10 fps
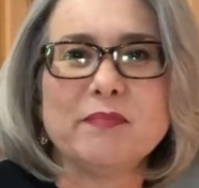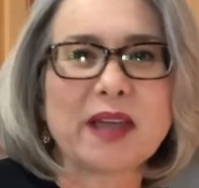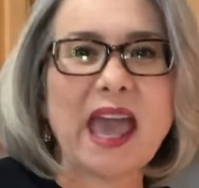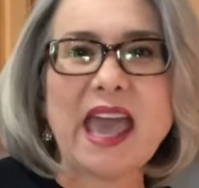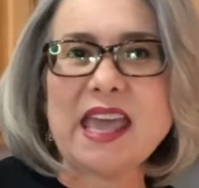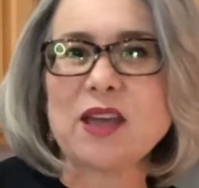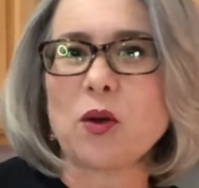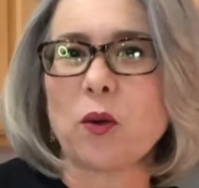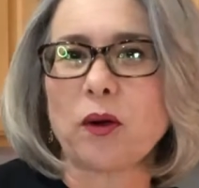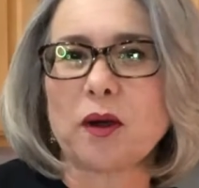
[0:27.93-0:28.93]
cake
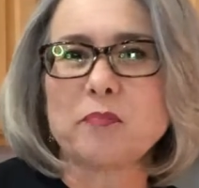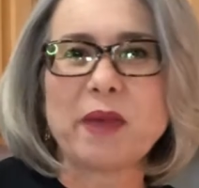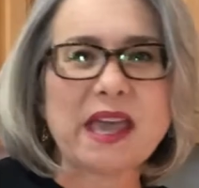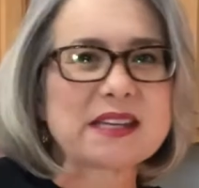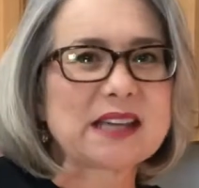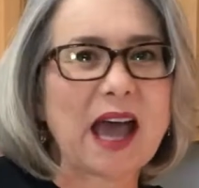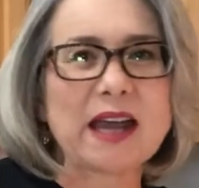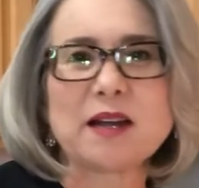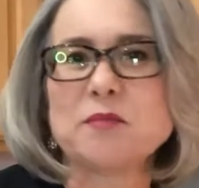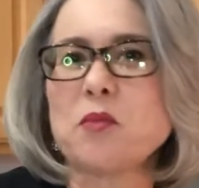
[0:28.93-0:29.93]
or a baked
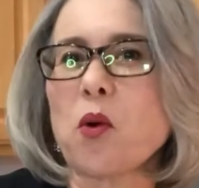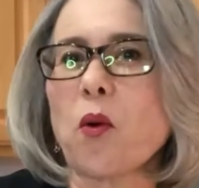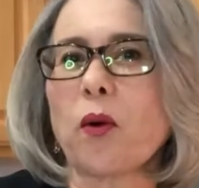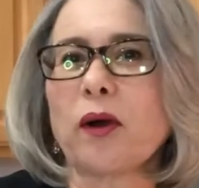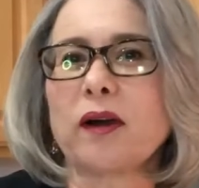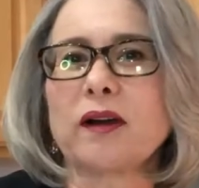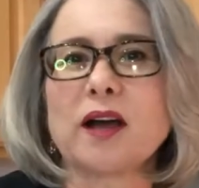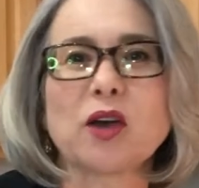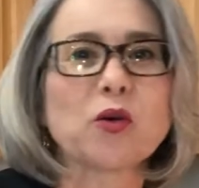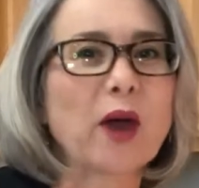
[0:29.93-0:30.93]
item or a
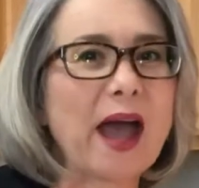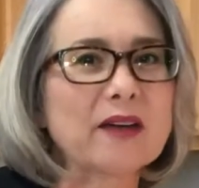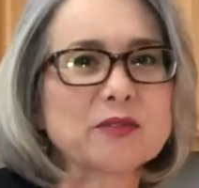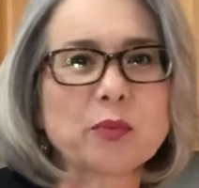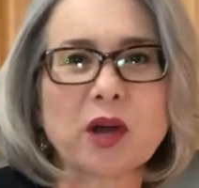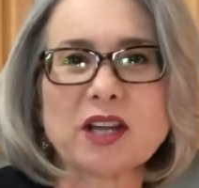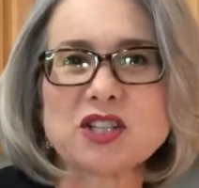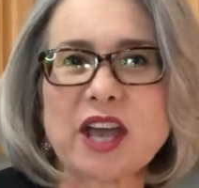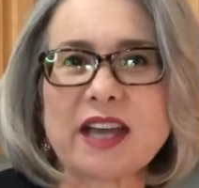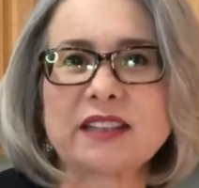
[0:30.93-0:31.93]
craft
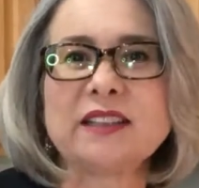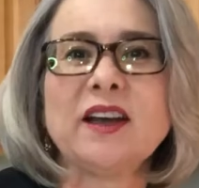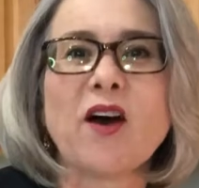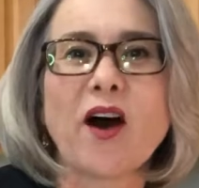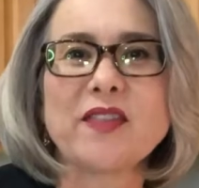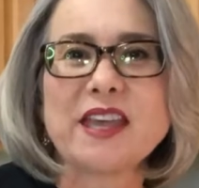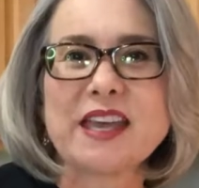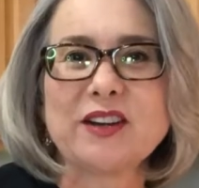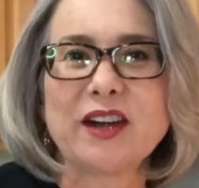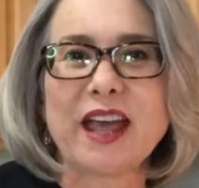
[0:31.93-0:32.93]
project on the
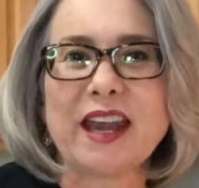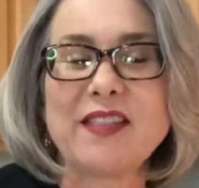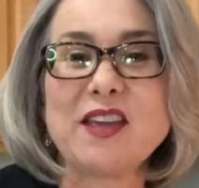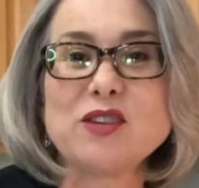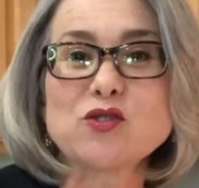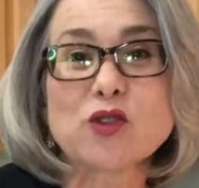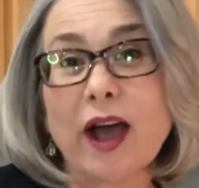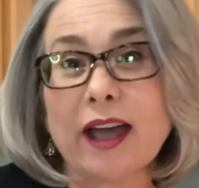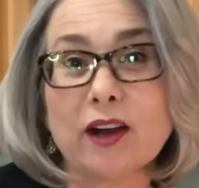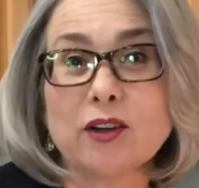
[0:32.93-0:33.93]
internet, and then you
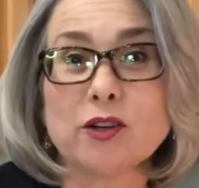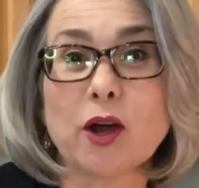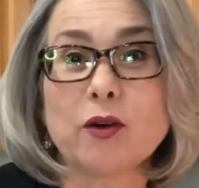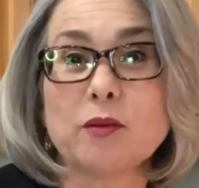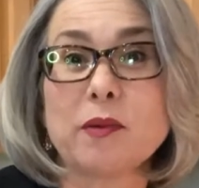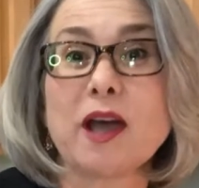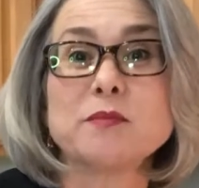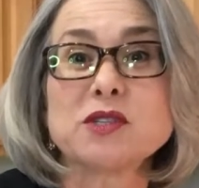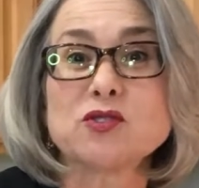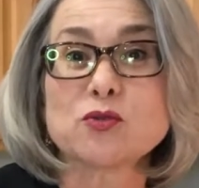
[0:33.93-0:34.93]
try it on your own and it
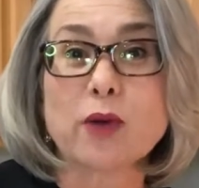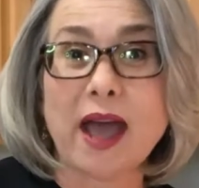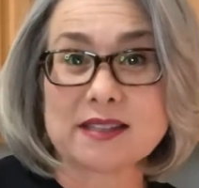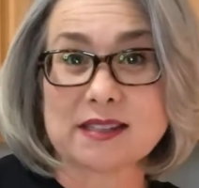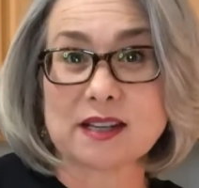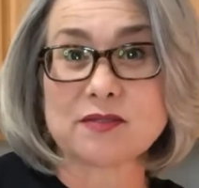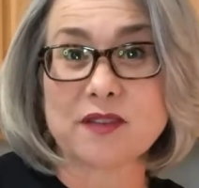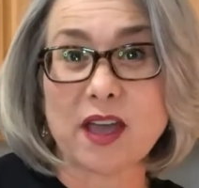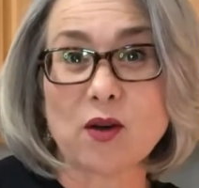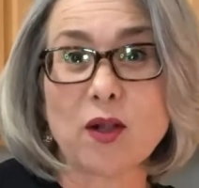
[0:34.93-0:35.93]
becomes a drastic
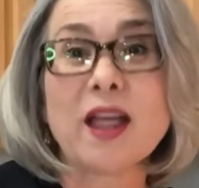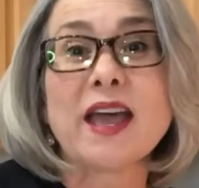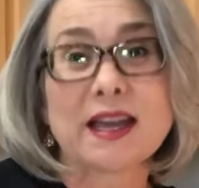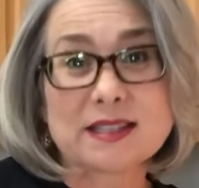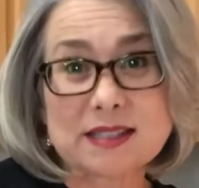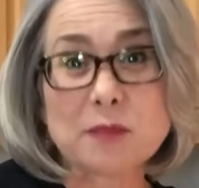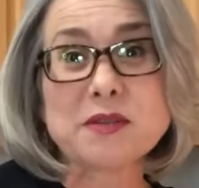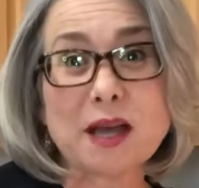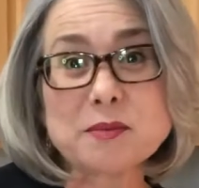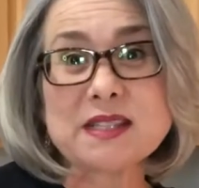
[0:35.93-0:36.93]
fail. And
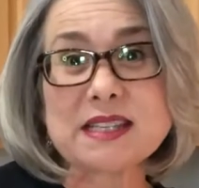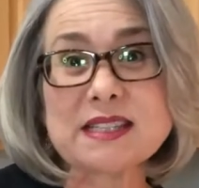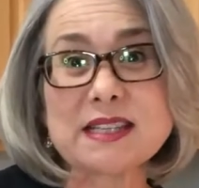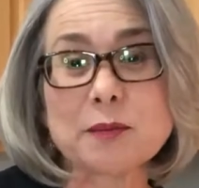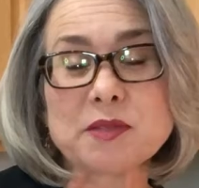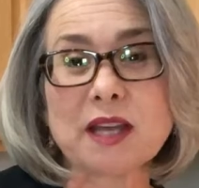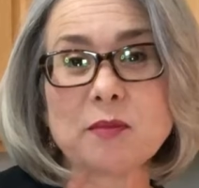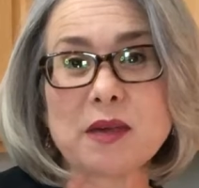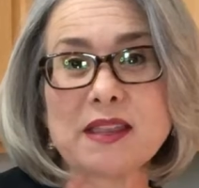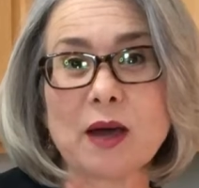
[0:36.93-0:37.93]
sometimes these tips can
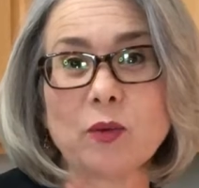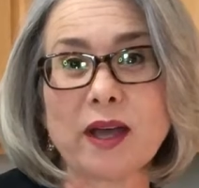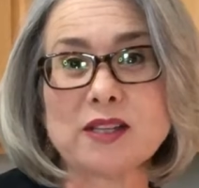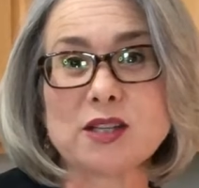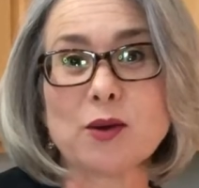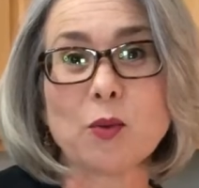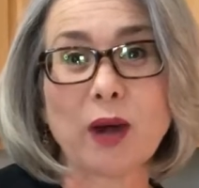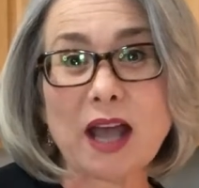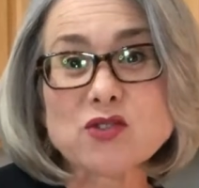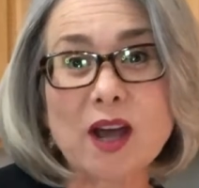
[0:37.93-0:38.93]
be that way too. And when
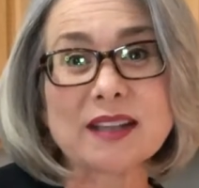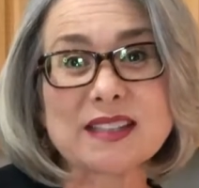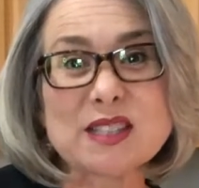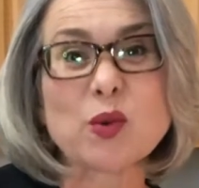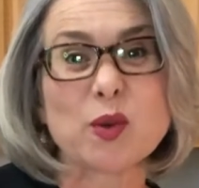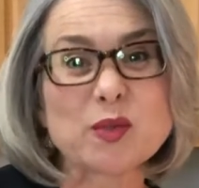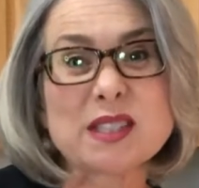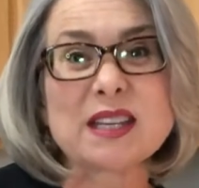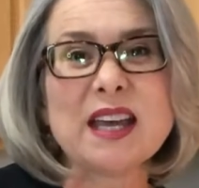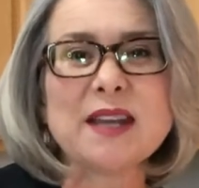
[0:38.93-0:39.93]
I tried this one, it
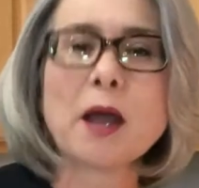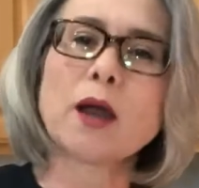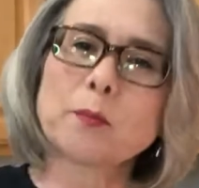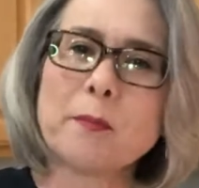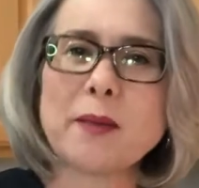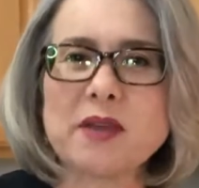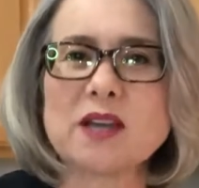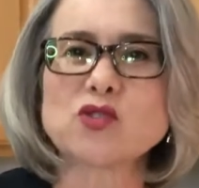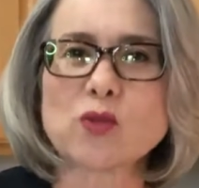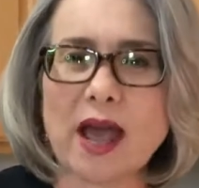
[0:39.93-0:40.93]
was not maybe a
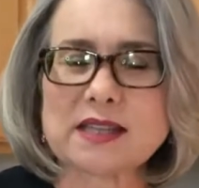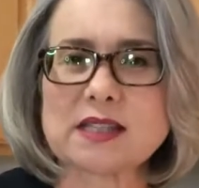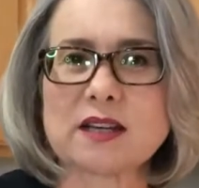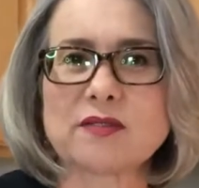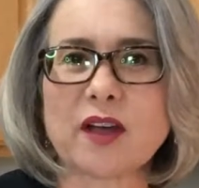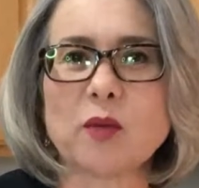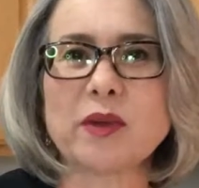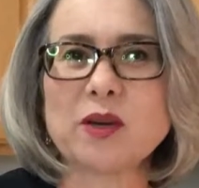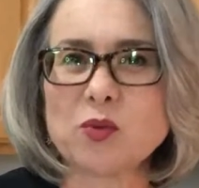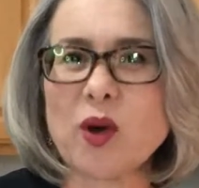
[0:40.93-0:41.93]
drastic fail, but
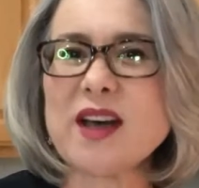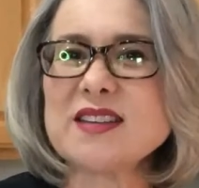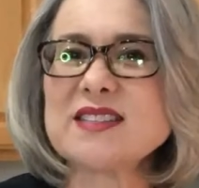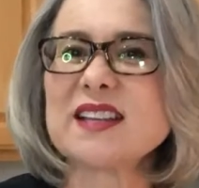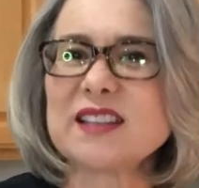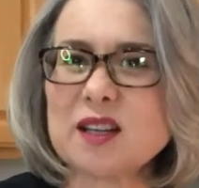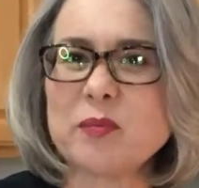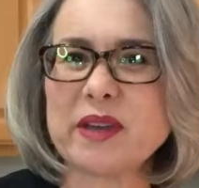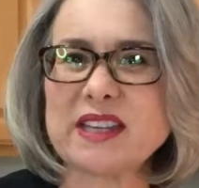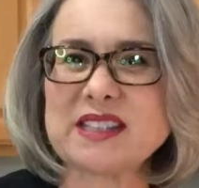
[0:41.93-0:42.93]
it was a little
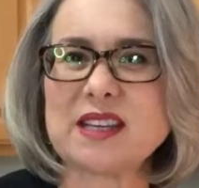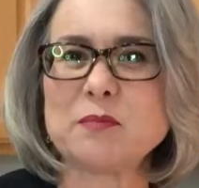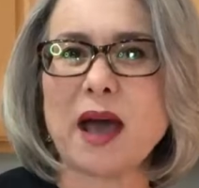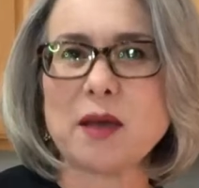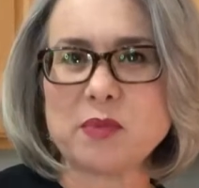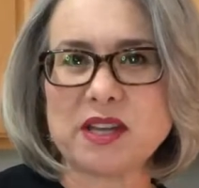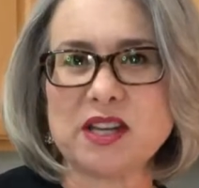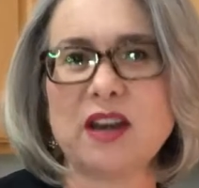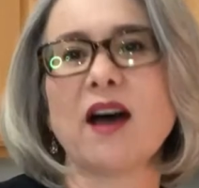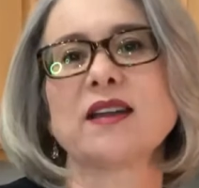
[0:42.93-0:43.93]
bit, in my
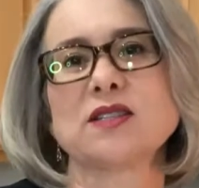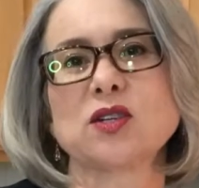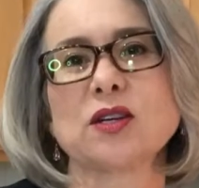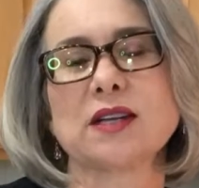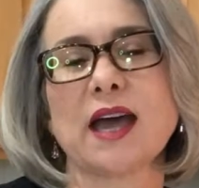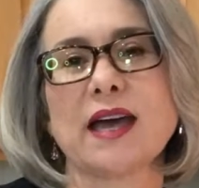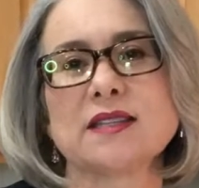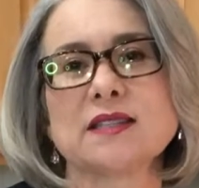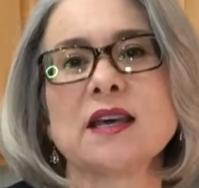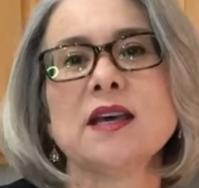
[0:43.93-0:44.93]
opinion, not as good
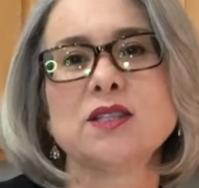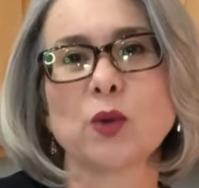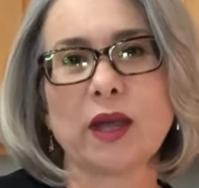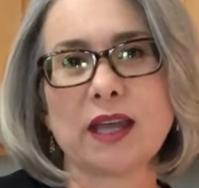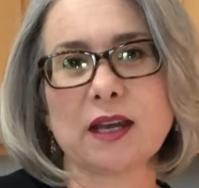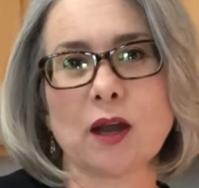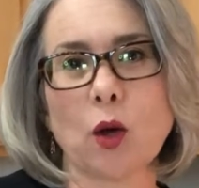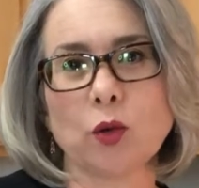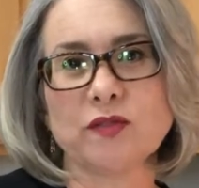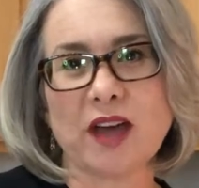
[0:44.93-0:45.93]
as doing it an
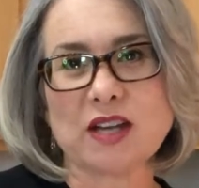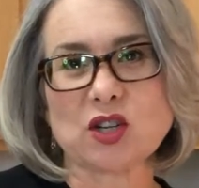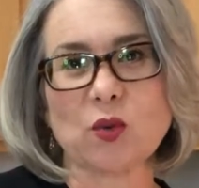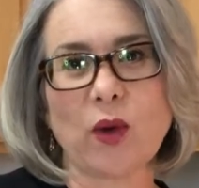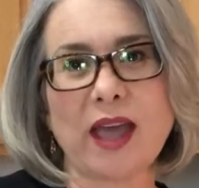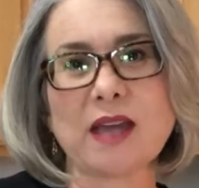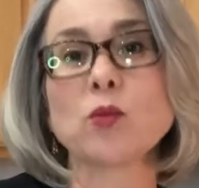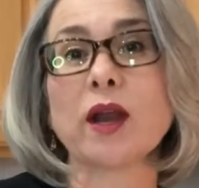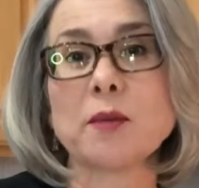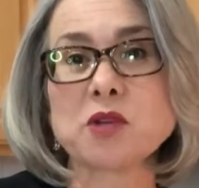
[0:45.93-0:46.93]
old-fashioned way. And
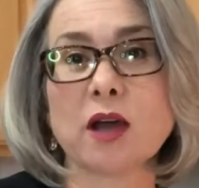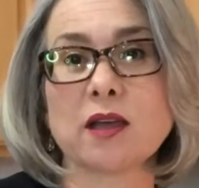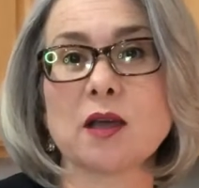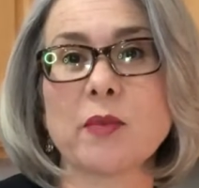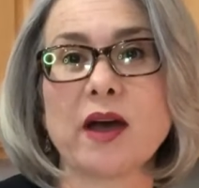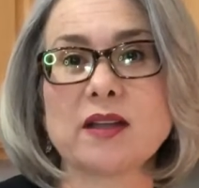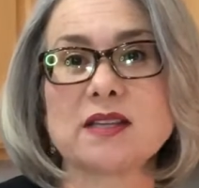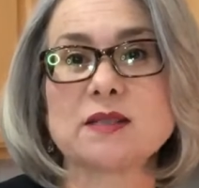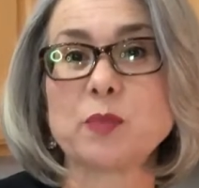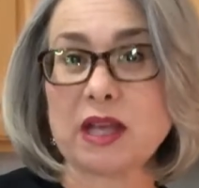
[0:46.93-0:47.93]
what I'm talking about
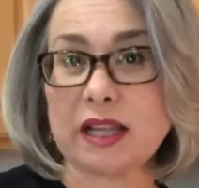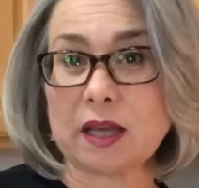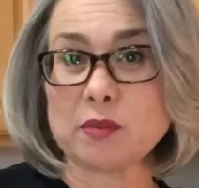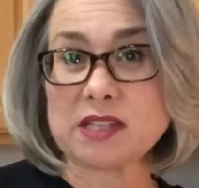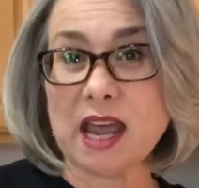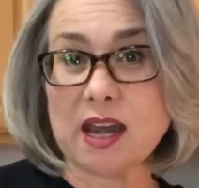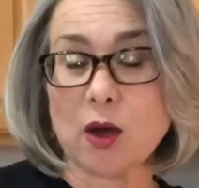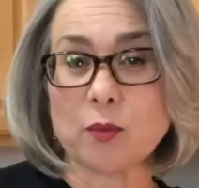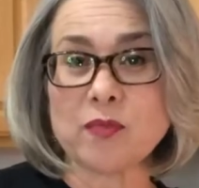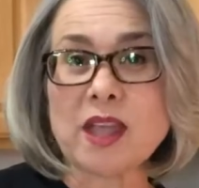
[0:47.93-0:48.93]
is peeling a potato.
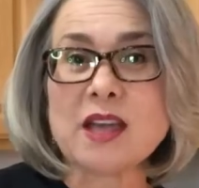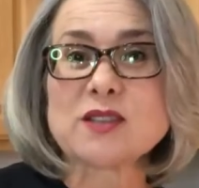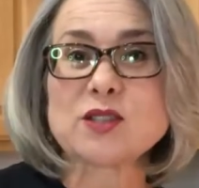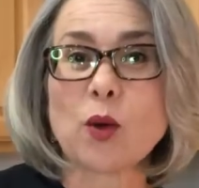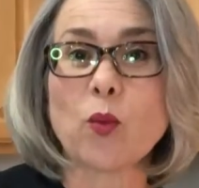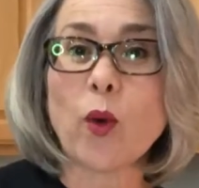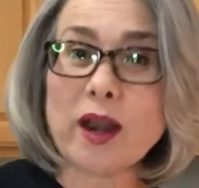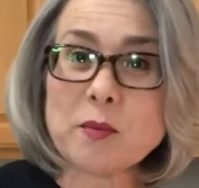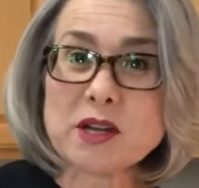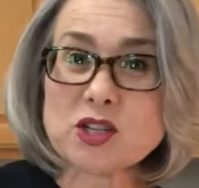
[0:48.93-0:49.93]
So what
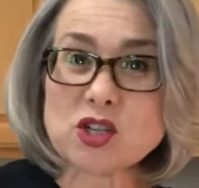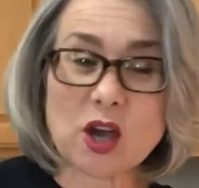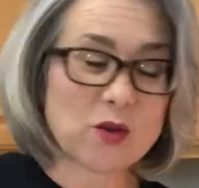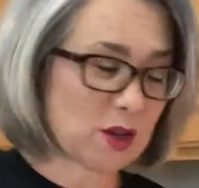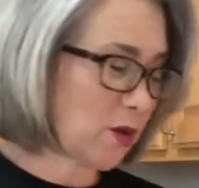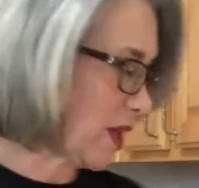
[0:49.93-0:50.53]
I'm going to show you